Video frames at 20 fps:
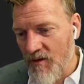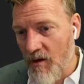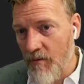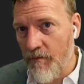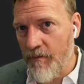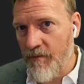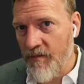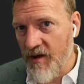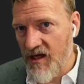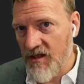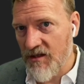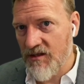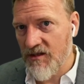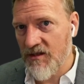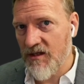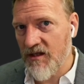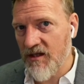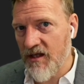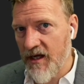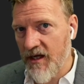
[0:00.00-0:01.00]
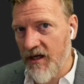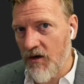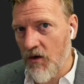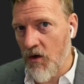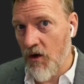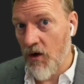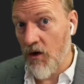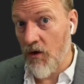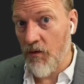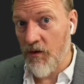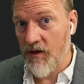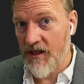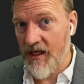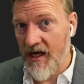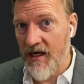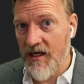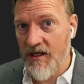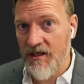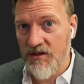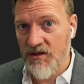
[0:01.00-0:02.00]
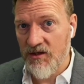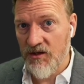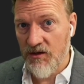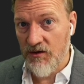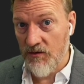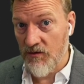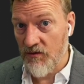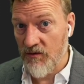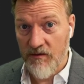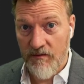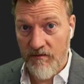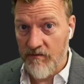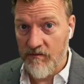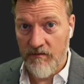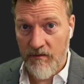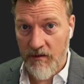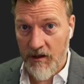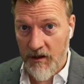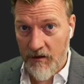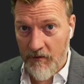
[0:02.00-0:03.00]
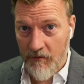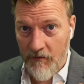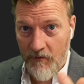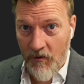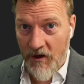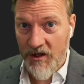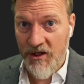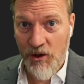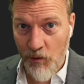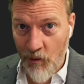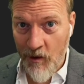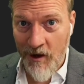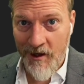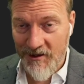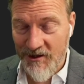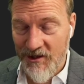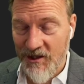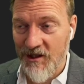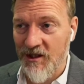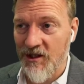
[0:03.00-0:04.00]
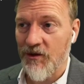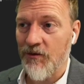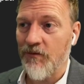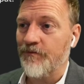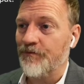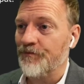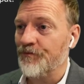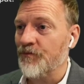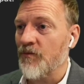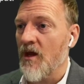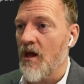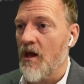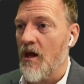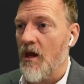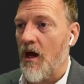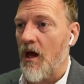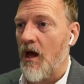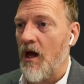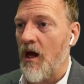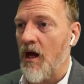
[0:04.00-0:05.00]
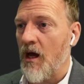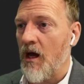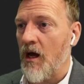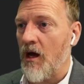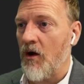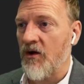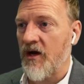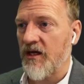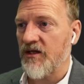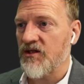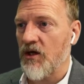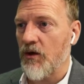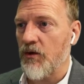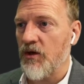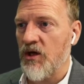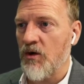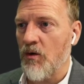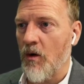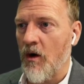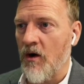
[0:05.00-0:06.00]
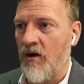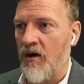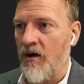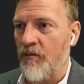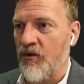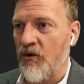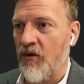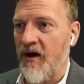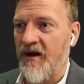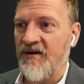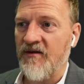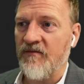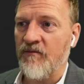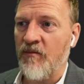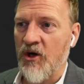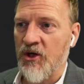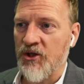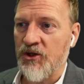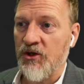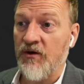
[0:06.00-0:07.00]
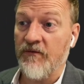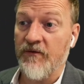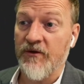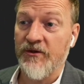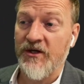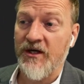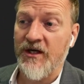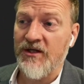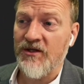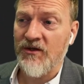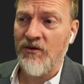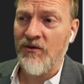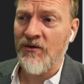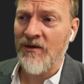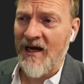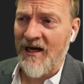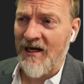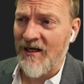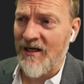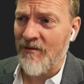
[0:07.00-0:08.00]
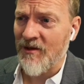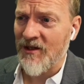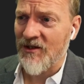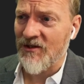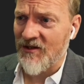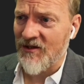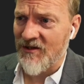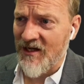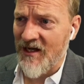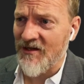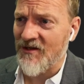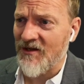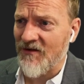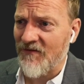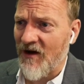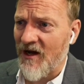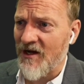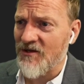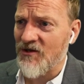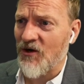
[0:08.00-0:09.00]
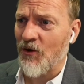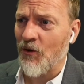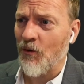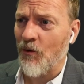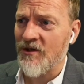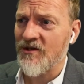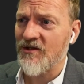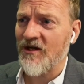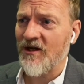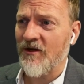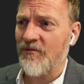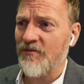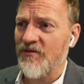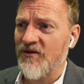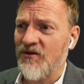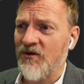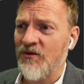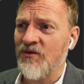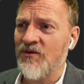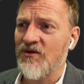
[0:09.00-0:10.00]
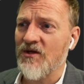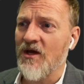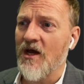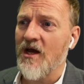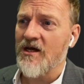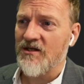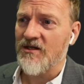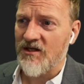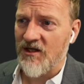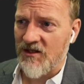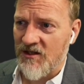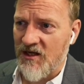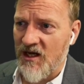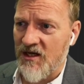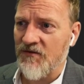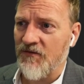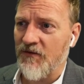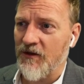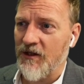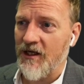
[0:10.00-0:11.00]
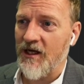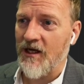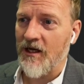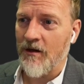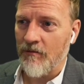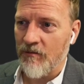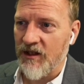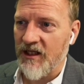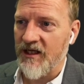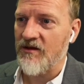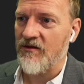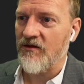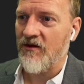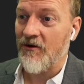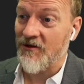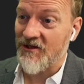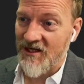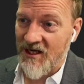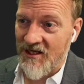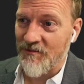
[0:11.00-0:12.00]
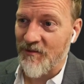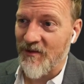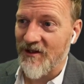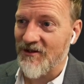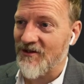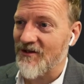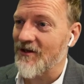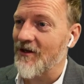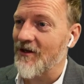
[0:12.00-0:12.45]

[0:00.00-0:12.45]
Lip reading: bits that are related to what you want it to do. Okay, so you are a proactive Monash University student academic success advisor who wants to help students successfully complete their assessments.